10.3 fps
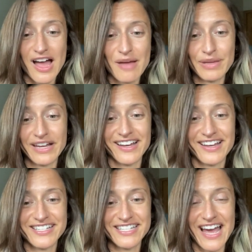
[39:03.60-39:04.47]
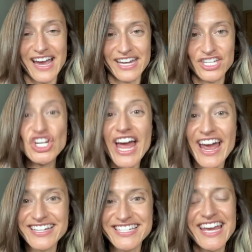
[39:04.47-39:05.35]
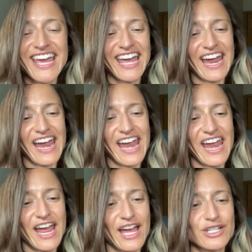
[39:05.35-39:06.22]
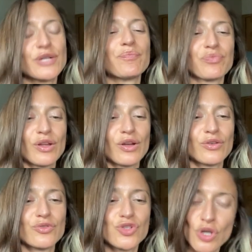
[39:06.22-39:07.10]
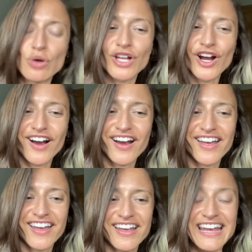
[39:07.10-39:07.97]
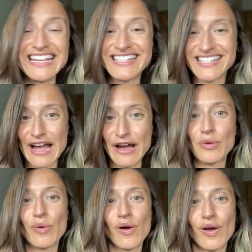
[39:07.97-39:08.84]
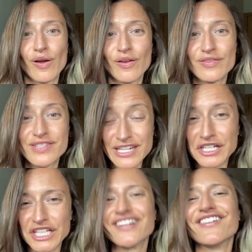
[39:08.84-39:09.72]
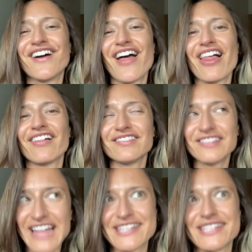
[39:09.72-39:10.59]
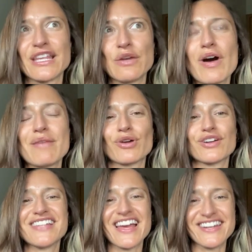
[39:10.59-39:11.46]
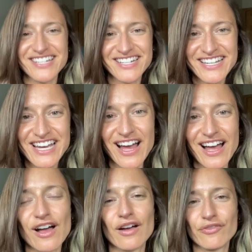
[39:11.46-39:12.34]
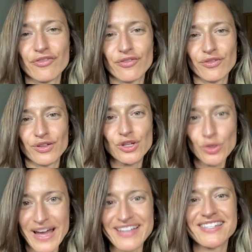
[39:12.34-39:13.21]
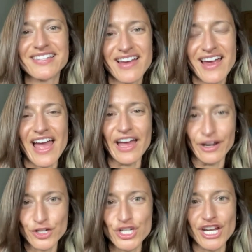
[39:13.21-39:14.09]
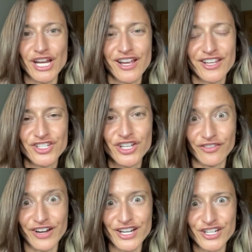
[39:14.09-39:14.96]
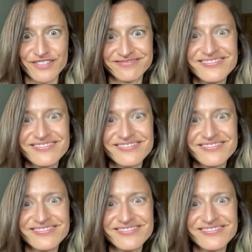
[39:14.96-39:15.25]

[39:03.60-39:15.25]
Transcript: because I checked, and solar is now still less than 1% of US energy generation.